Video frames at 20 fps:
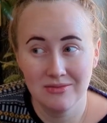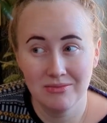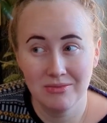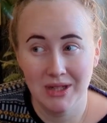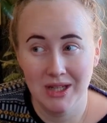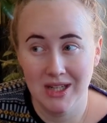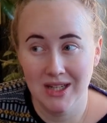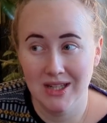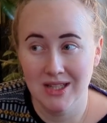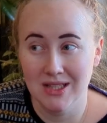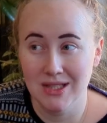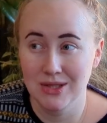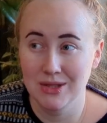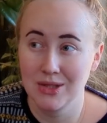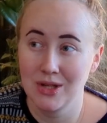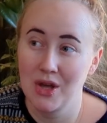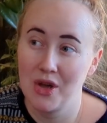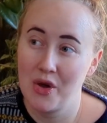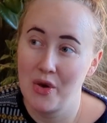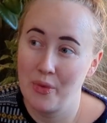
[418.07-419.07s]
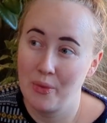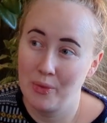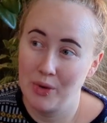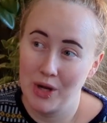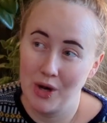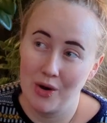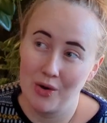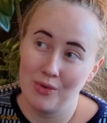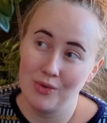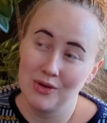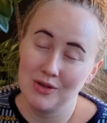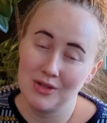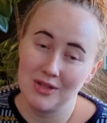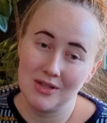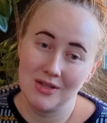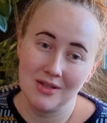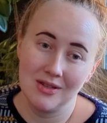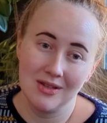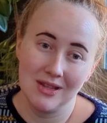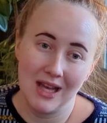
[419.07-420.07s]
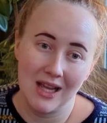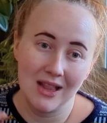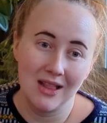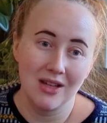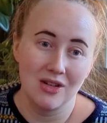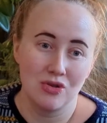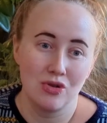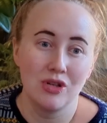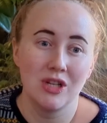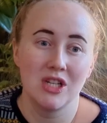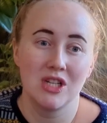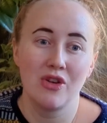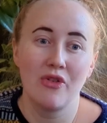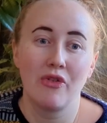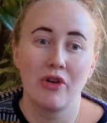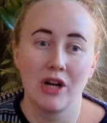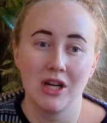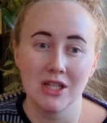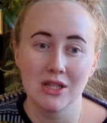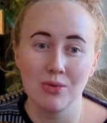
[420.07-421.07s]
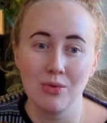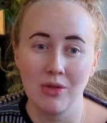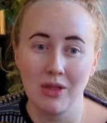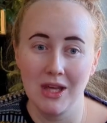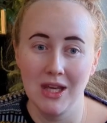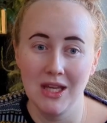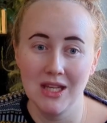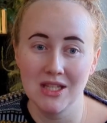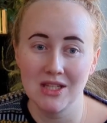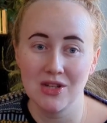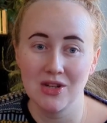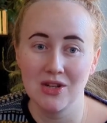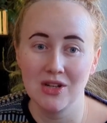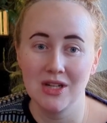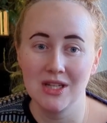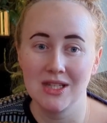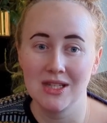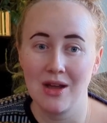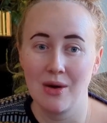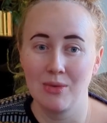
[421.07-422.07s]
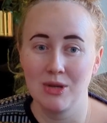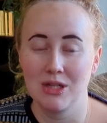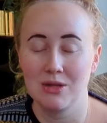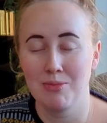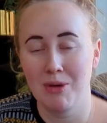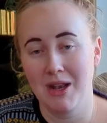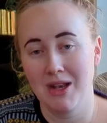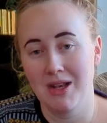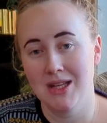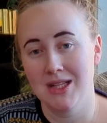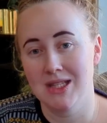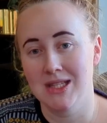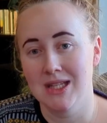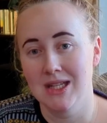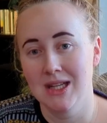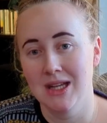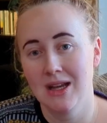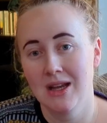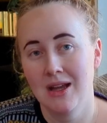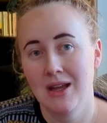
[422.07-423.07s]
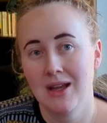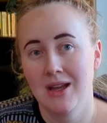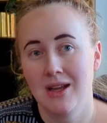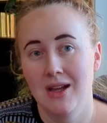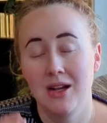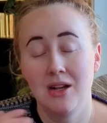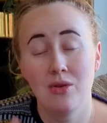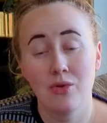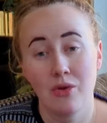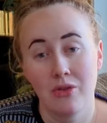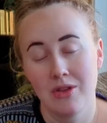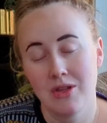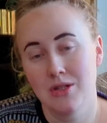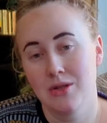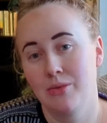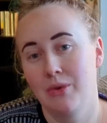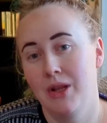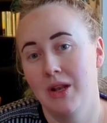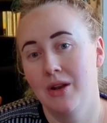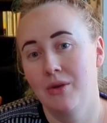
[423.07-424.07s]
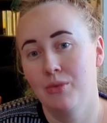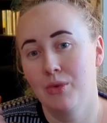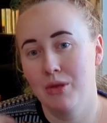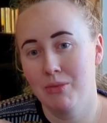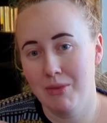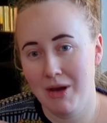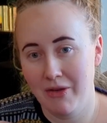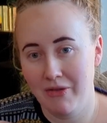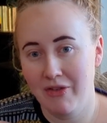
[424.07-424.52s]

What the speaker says: because we always, like, the tradition for us with Easter is that we spend it in northern Sweden with my